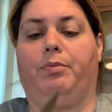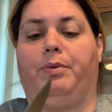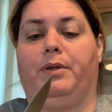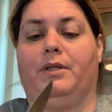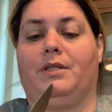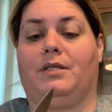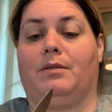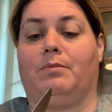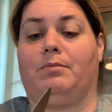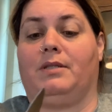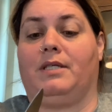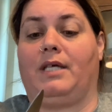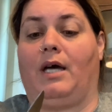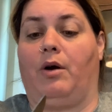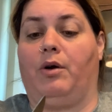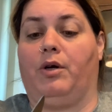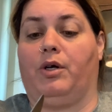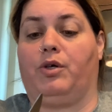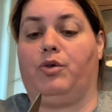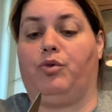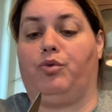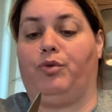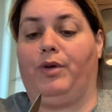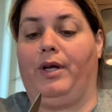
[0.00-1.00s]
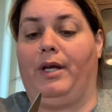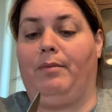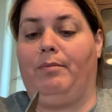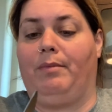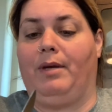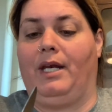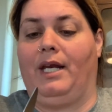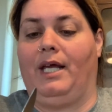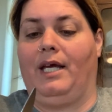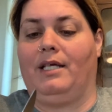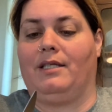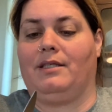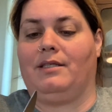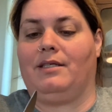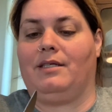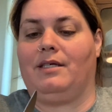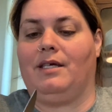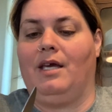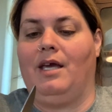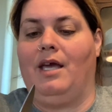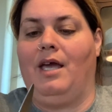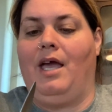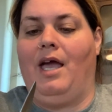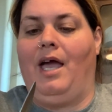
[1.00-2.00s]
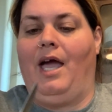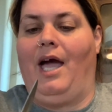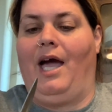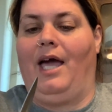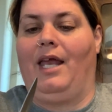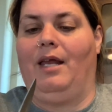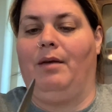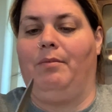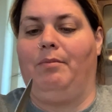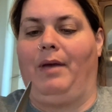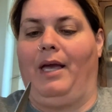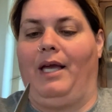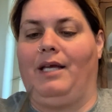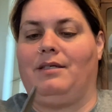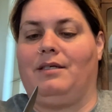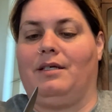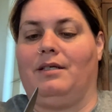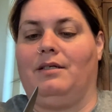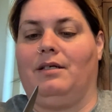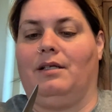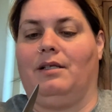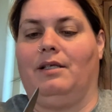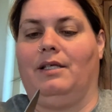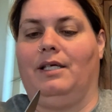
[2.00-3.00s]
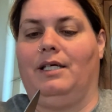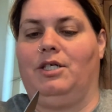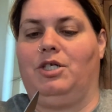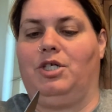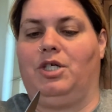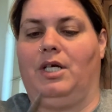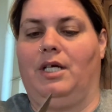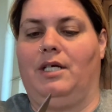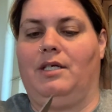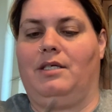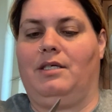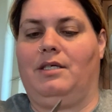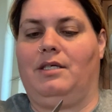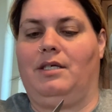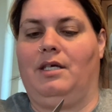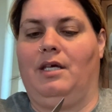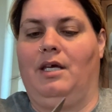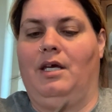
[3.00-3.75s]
put some sour cream in it, and it makes a delicious